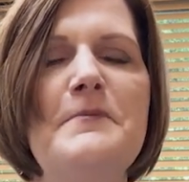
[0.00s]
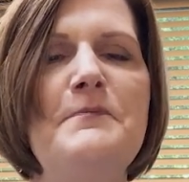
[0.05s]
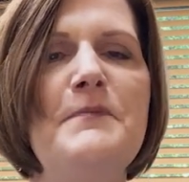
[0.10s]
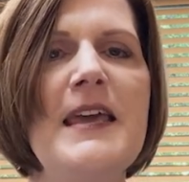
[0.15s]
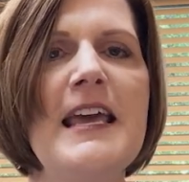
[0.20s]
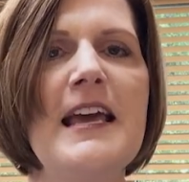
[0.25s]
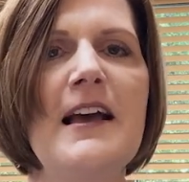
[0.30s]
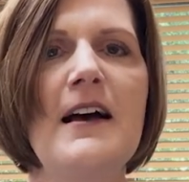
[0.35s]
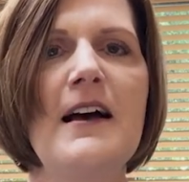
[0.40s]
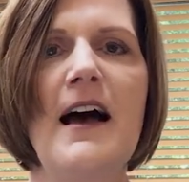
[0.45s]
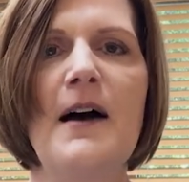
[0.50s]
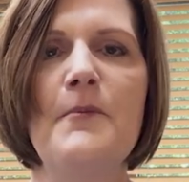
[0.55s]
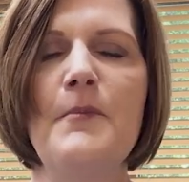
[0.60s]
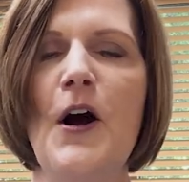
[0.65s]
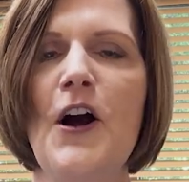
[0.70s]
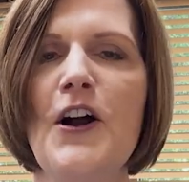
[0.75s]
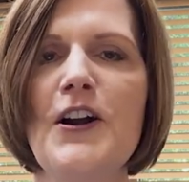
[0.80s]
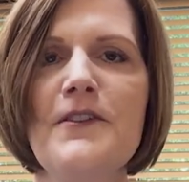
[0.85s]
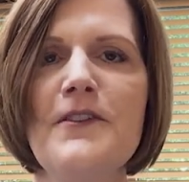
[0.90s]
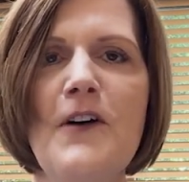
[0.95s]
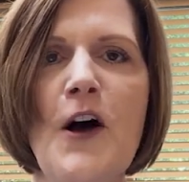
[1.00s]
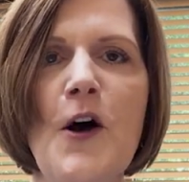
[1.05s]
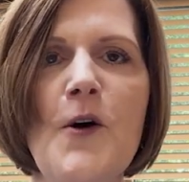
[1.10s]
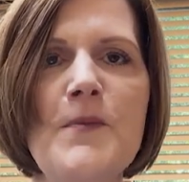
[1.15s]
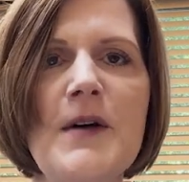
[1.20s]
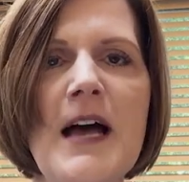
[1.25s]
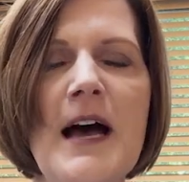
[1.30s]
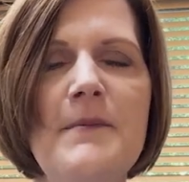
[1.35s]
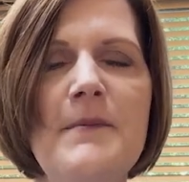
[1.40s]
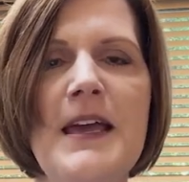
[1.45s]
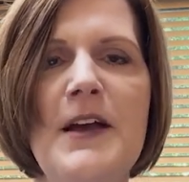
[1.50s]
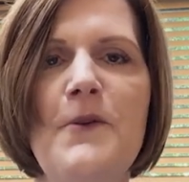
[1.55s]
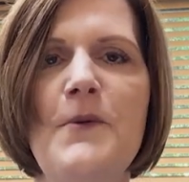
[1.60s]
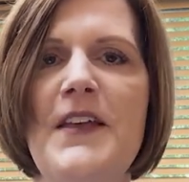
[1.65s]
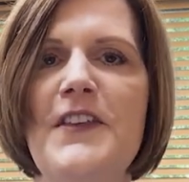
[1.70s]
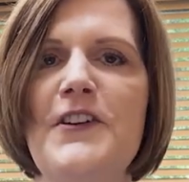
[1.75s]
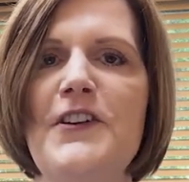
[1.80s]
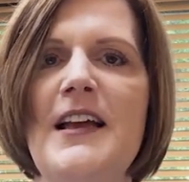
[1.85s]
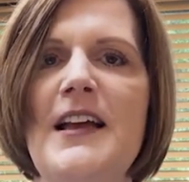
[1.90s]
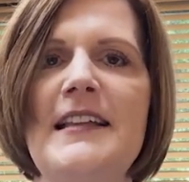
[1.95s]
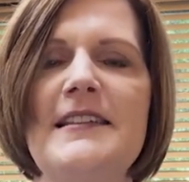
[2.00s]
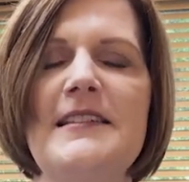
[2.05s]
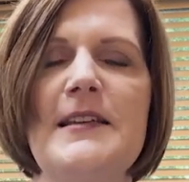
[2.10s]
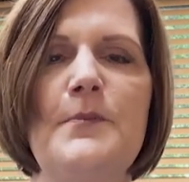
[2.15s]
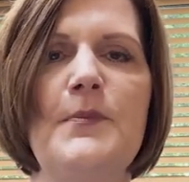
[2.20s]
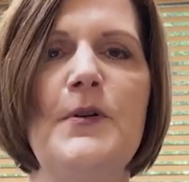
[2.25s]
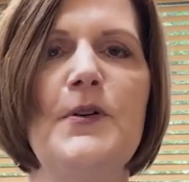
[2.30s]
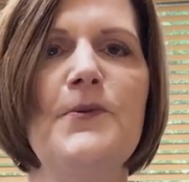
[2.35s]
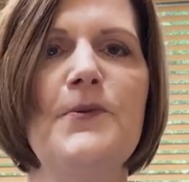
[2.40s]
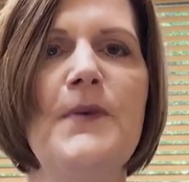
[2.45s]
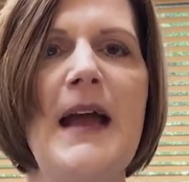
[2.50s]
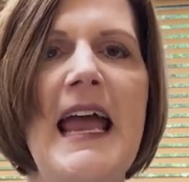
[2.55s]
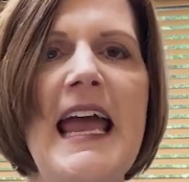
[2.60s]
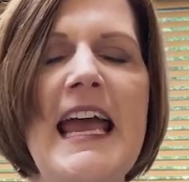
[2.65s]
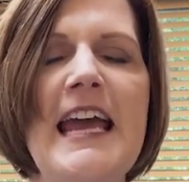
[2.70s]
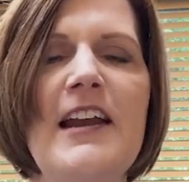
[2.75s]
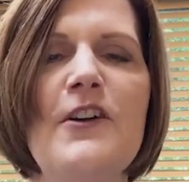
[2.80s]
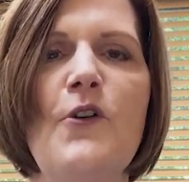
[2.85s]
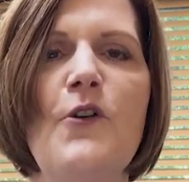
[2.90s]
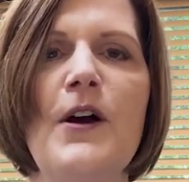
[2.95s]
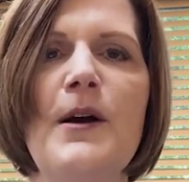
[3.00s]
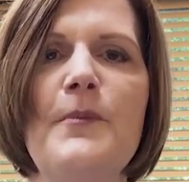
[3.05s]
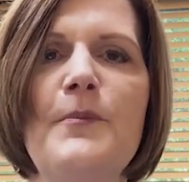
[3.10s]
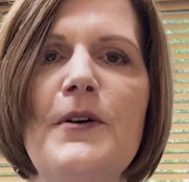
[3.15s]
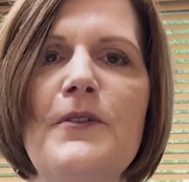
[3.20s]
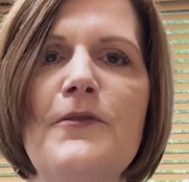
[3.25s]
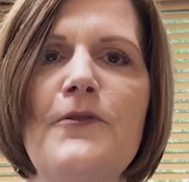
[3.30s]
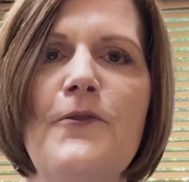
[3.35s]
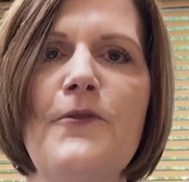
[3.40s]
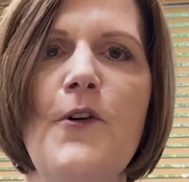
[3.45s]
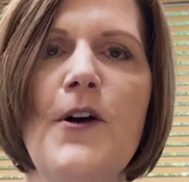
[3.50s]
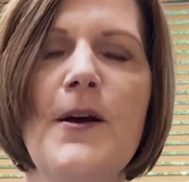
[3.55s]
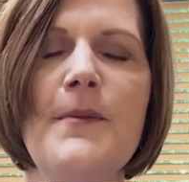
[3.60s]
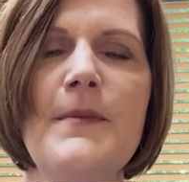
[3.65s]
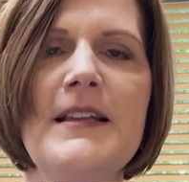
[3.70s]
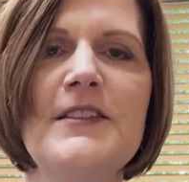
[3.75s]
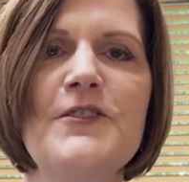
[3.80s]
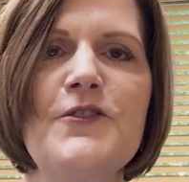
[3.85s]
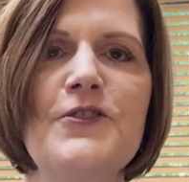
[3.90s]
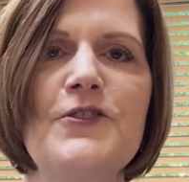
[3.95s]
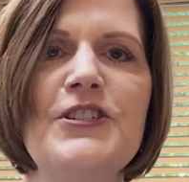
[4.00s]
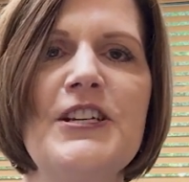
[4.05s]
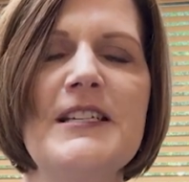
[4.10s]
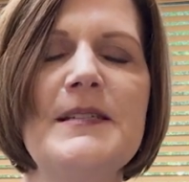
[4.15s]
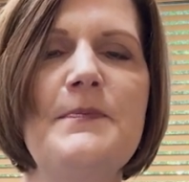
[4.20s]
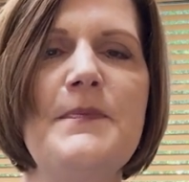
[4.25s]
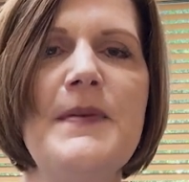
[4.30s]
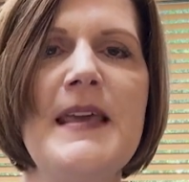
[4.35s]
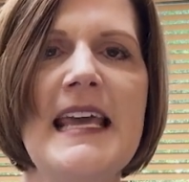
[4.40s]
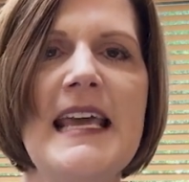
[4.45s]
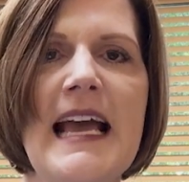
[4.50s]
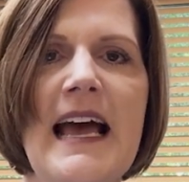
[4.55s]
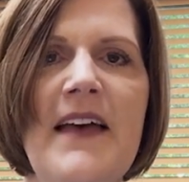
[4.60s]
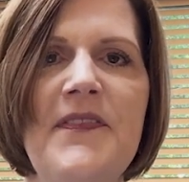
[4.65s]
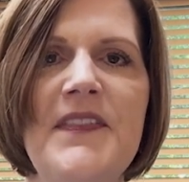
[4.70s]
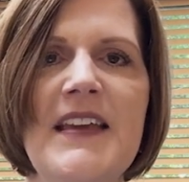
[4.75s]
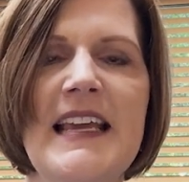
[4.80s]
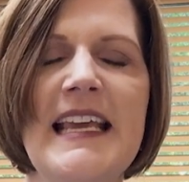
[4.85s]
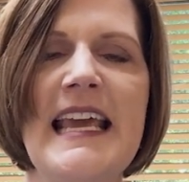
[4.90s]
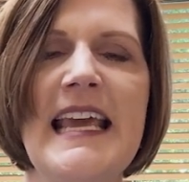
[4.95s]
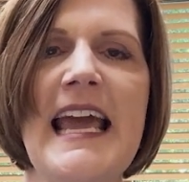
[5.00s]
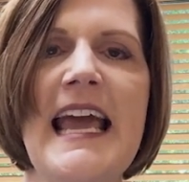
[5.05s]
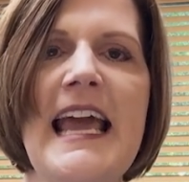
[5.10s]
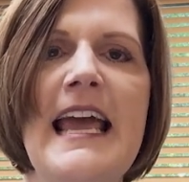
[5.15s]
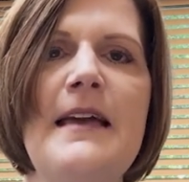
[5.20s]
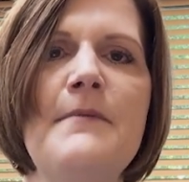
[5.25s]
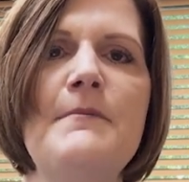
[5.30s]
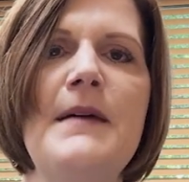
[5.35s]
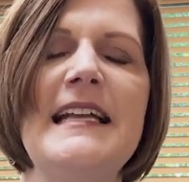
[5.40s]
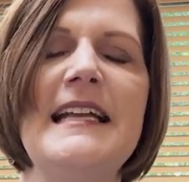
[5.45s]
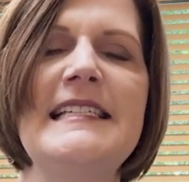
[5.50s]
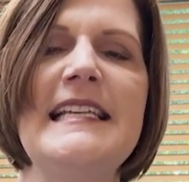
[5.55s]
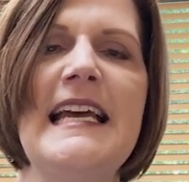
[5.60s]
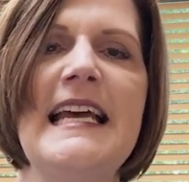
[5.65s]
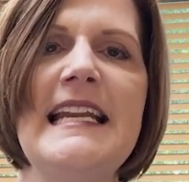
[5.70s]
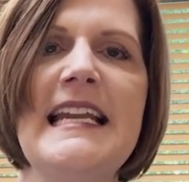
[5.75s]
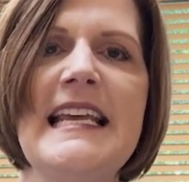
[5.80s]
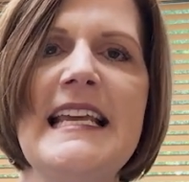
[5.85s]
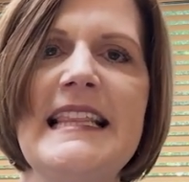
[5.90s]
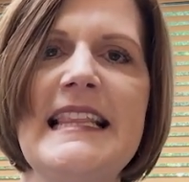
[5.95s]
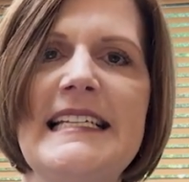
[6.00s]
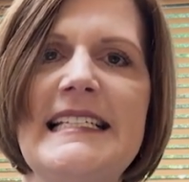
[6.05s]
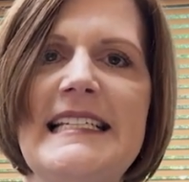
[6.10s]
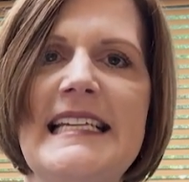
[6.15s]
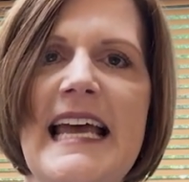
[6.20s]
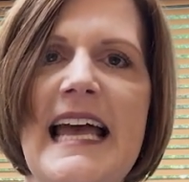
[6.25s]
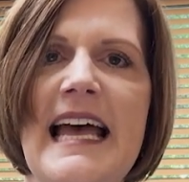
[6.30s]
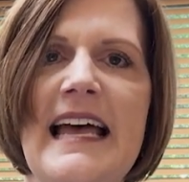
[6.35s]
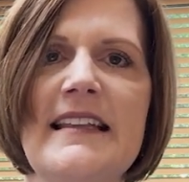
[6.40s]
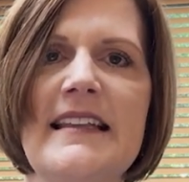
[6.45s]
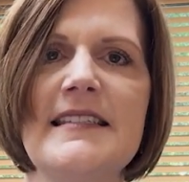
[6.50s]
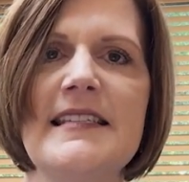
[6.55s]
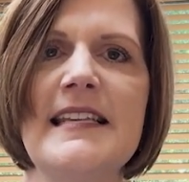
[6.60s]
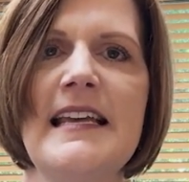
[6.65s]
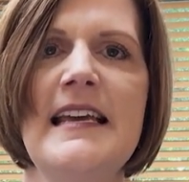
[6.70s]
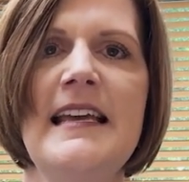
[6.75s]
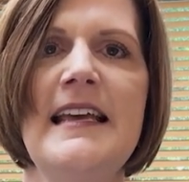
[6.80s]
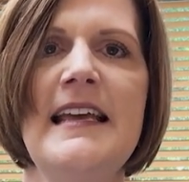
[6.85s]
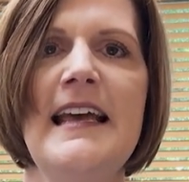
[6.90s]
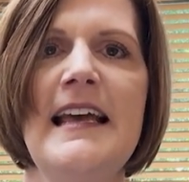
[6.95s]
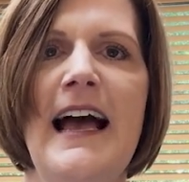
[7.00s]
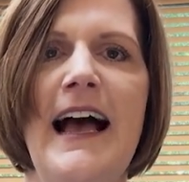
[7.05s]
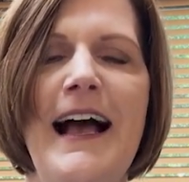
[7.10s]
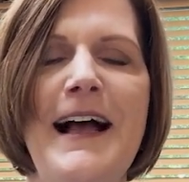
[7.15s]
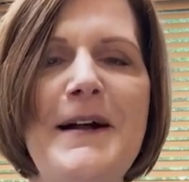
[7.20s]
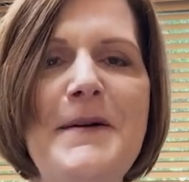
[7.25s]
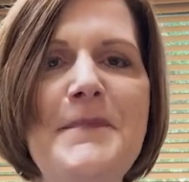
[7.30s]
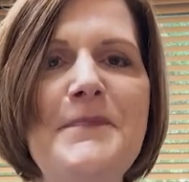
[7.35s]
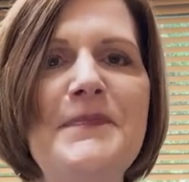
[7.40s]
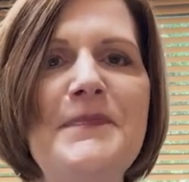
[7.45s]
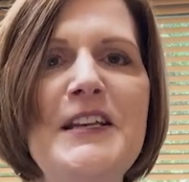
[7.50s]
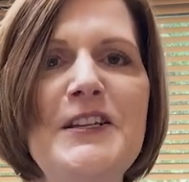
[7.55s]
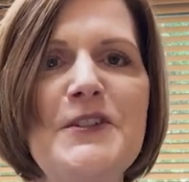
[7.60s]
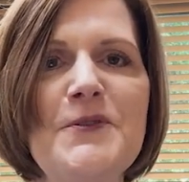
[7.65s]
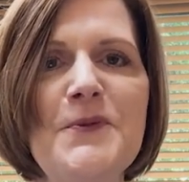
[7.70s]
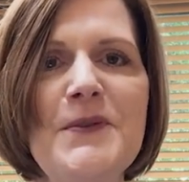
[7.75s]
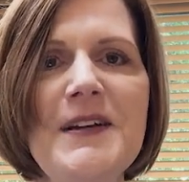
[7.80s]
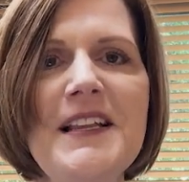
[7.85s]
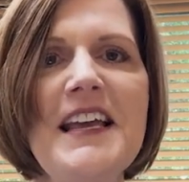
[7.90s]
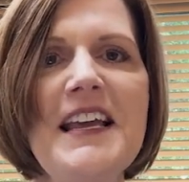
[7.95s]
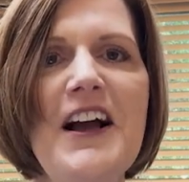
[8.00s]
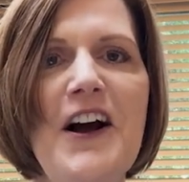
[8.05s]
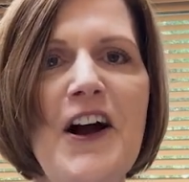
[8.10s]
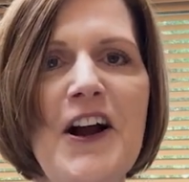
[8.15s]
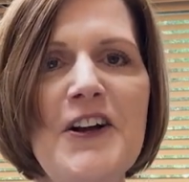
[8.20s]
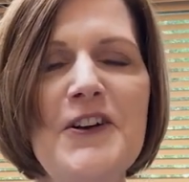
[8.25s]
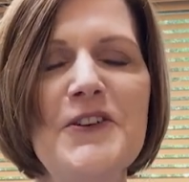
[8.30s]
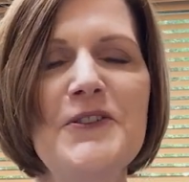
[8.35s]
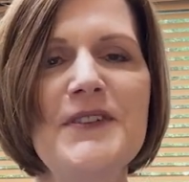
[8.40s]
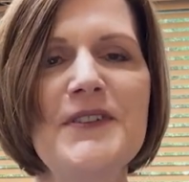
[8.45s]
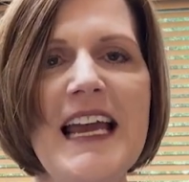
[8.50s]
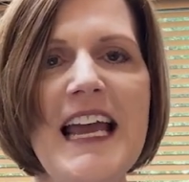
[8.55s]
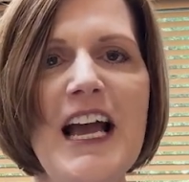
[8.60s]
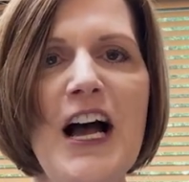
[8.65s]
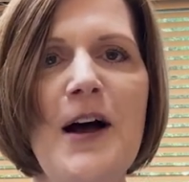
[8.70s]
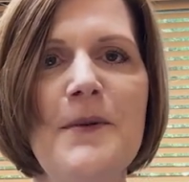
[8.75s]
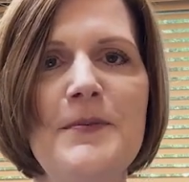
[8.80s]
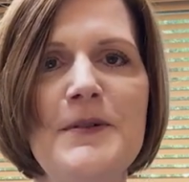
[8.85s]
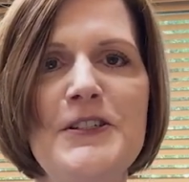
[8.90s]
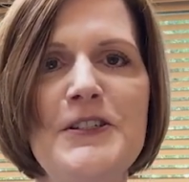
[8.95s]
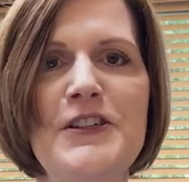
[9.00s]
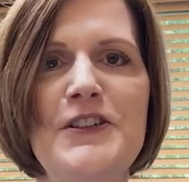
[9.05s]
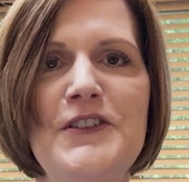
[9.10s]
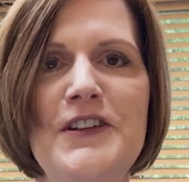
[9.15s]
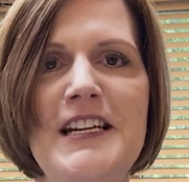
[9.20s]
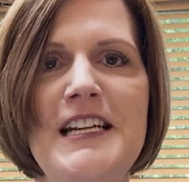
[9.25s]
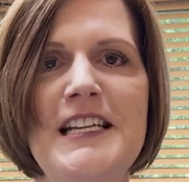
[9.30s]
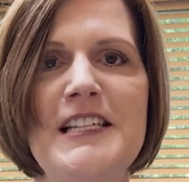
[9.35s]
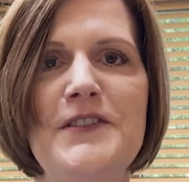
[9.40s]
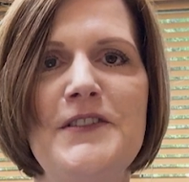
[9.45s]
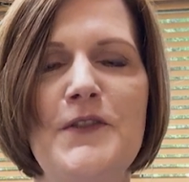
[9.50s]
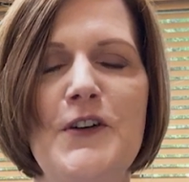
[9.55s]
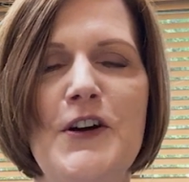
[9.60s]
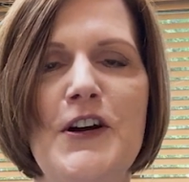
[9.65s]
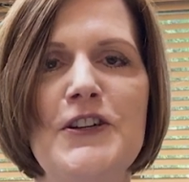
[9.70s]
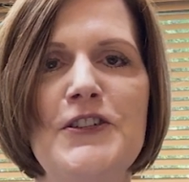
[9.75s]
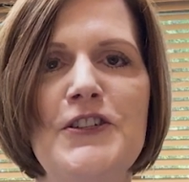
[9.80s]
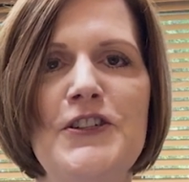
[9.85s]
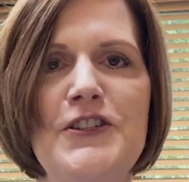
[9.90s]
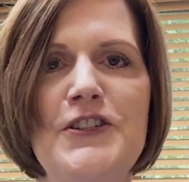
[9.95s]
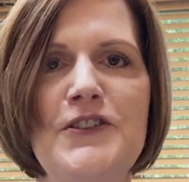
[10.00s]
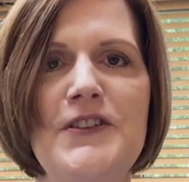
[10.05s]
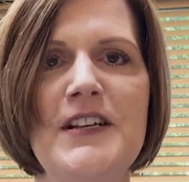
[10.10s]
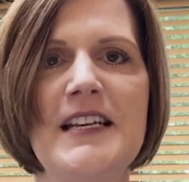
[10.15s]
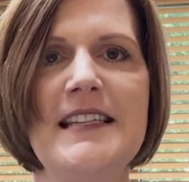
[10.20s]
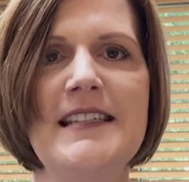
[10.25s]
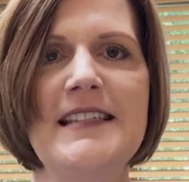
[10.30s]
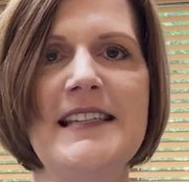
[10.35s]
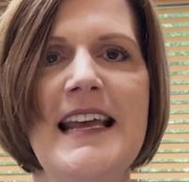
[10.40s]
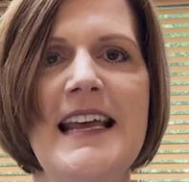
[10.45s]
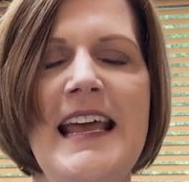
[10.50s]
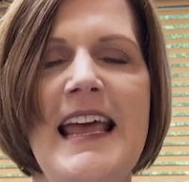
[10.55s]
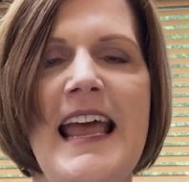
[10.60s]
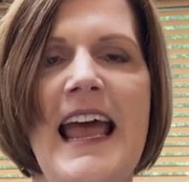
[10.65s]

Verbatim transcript: being a part of homecoming, whether it's a parade or a performance or just being at the game, attending the dance um, these really are great opportunities for our students.